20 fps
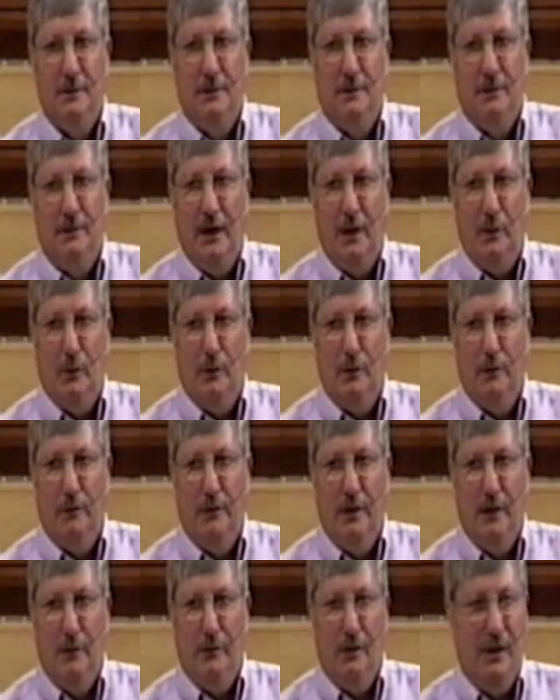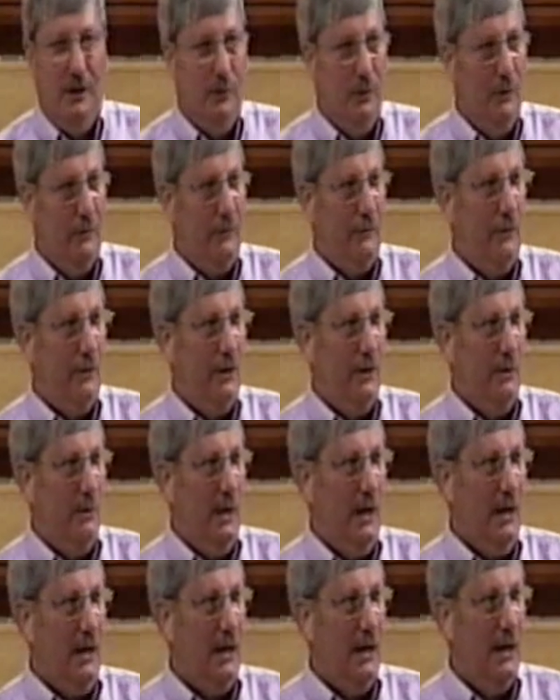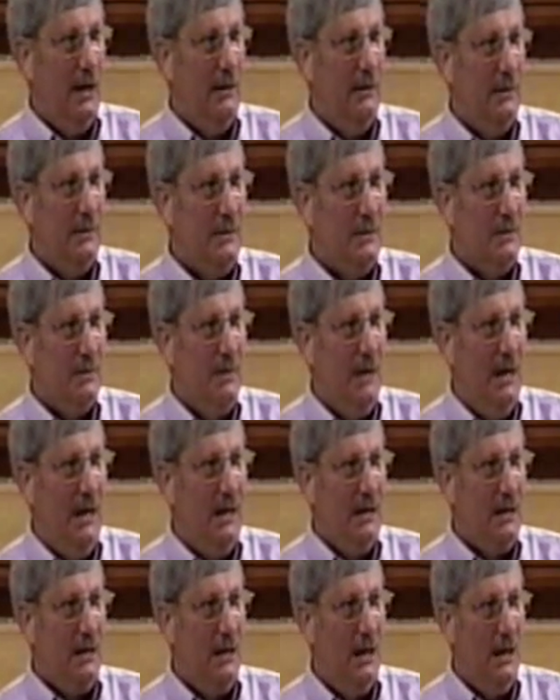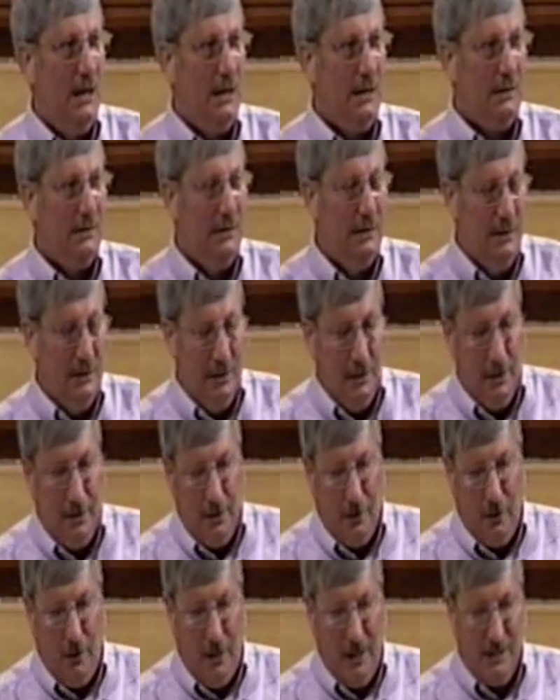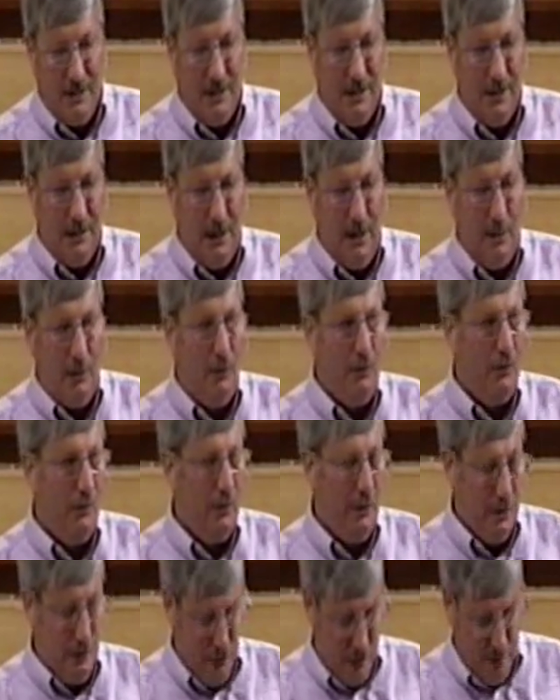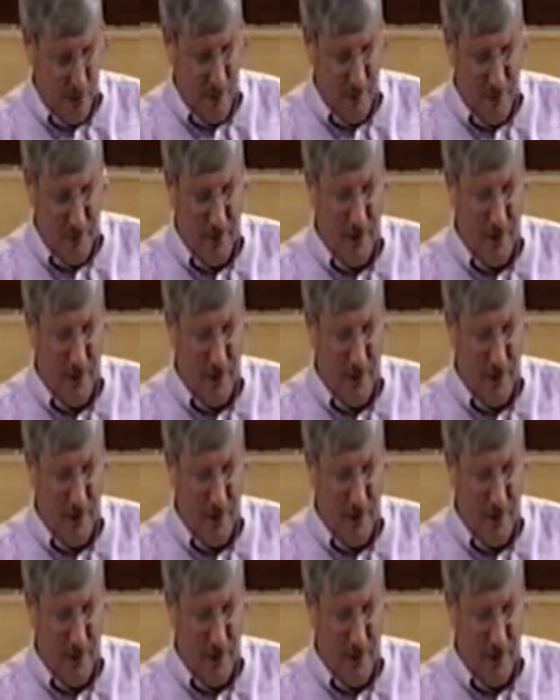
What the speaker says: They really weren't fully awake yet. This is about 8 o'clock. And our grandson came through the door and tripped and fell.